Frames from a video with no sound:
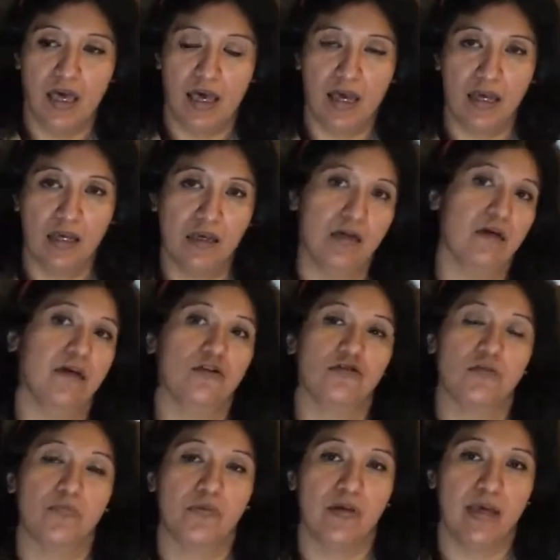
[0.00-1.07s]
I called
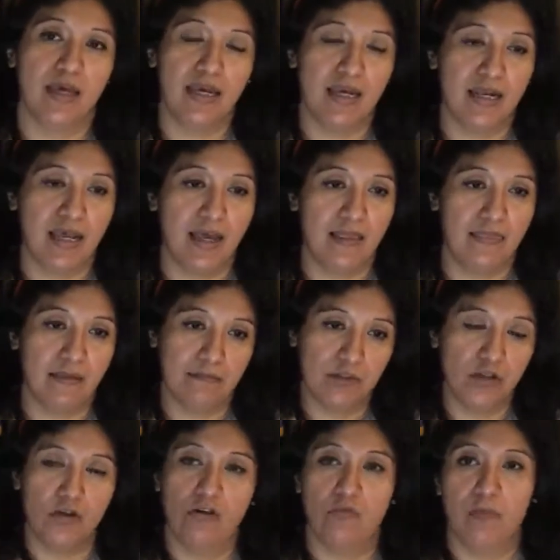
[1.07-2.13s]
AAA and had them
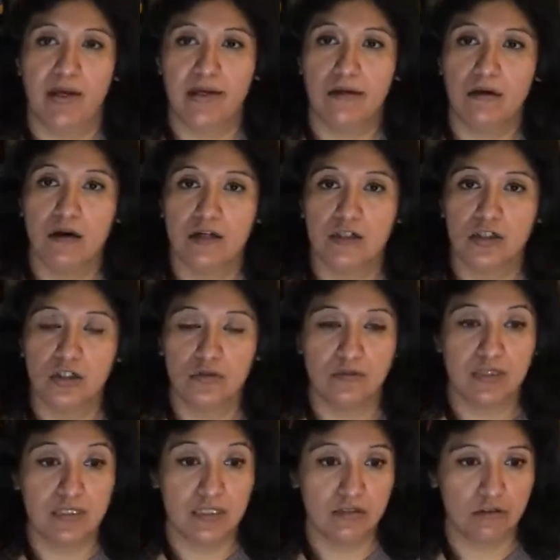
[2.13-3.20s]
tow my car to
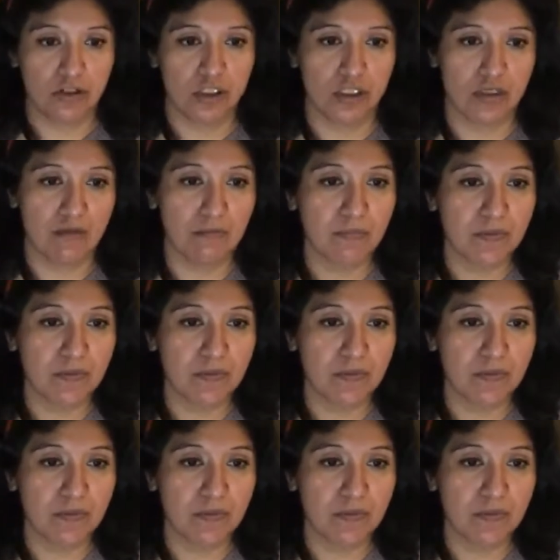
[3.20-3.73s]
the dealership.